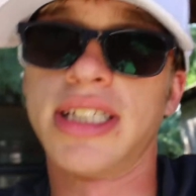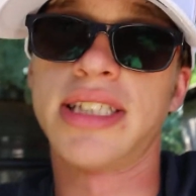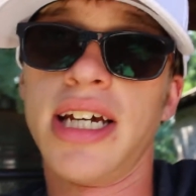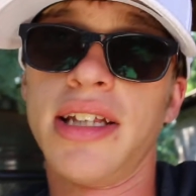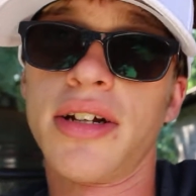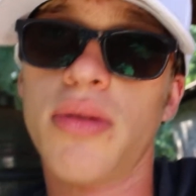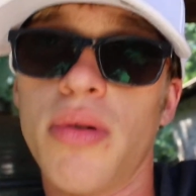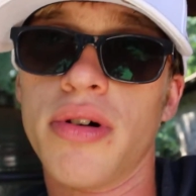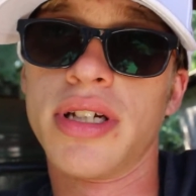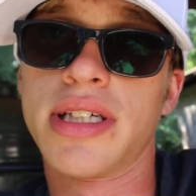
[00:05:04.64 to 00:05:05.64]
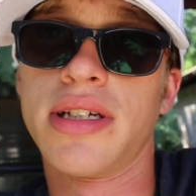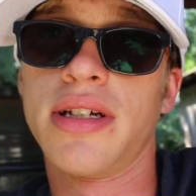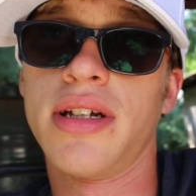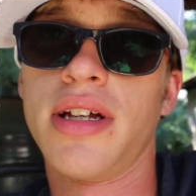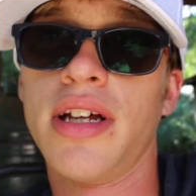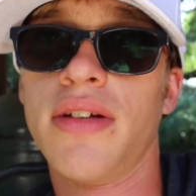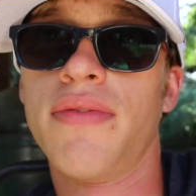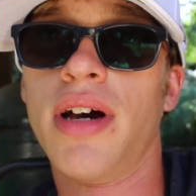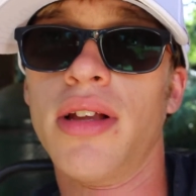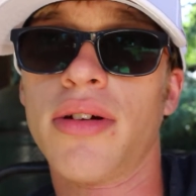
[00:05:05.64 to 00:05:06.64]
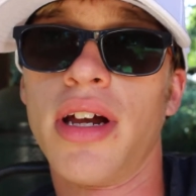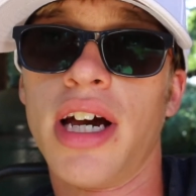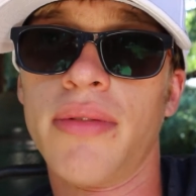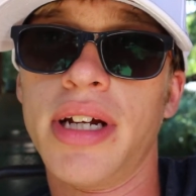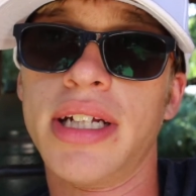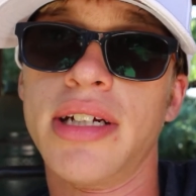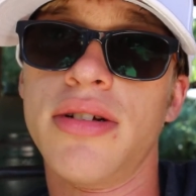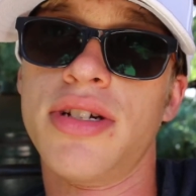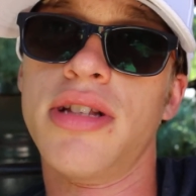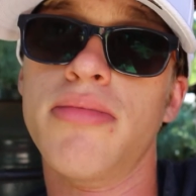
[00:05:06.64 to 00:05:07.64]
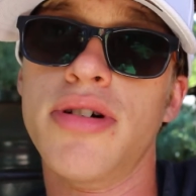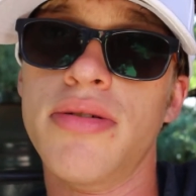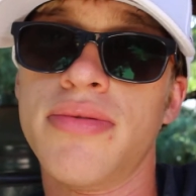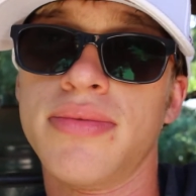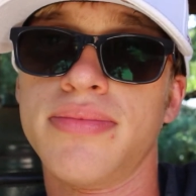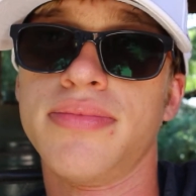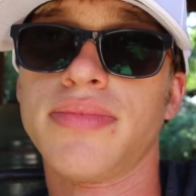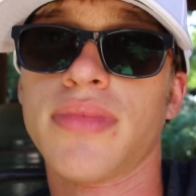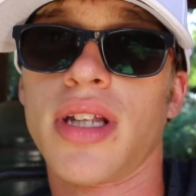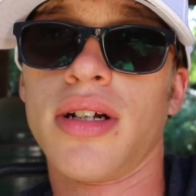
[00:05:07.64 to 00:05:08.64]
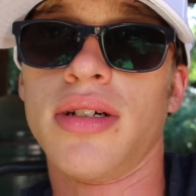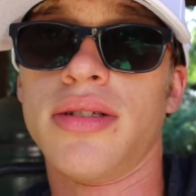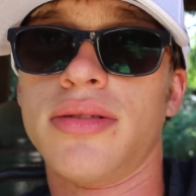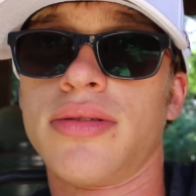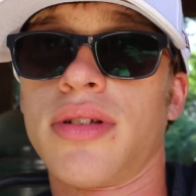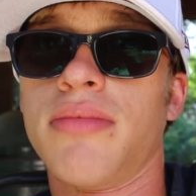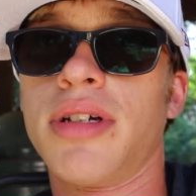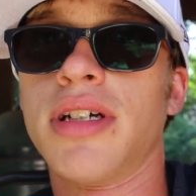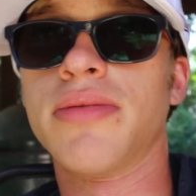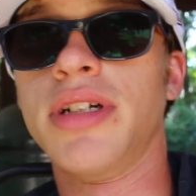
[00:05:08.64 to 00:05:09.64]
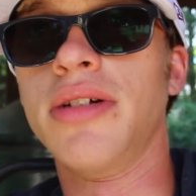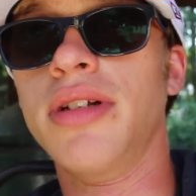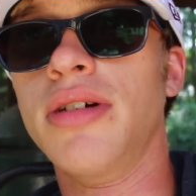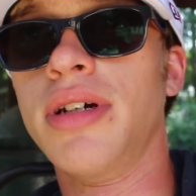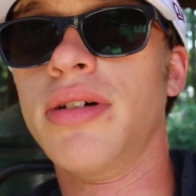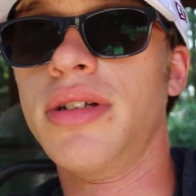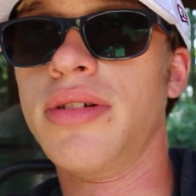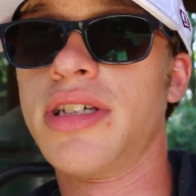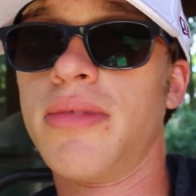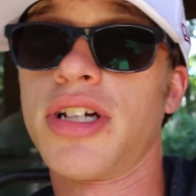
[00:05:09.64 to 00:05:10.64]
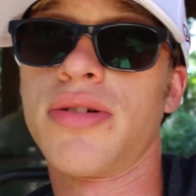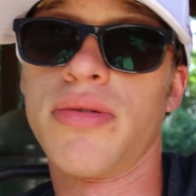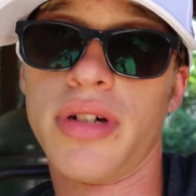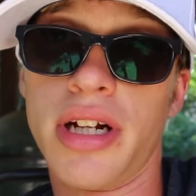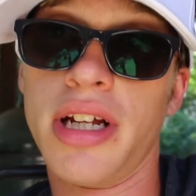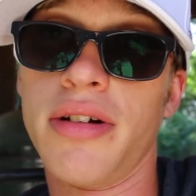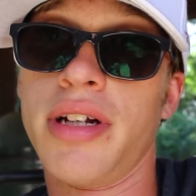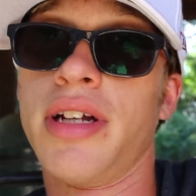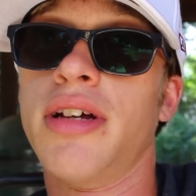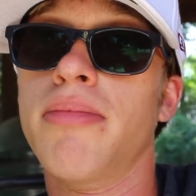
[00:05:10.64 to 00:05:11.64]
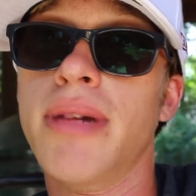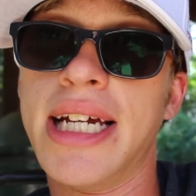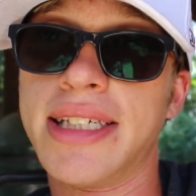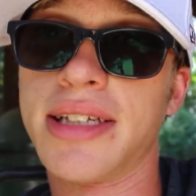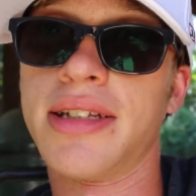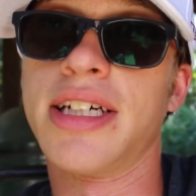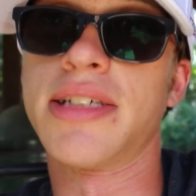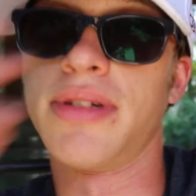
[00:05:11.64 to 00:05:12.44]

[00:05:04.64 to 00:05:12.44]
to stay the course and follow God when He tells you to move. Because when you do, He'll do some extraordinary, amazing things.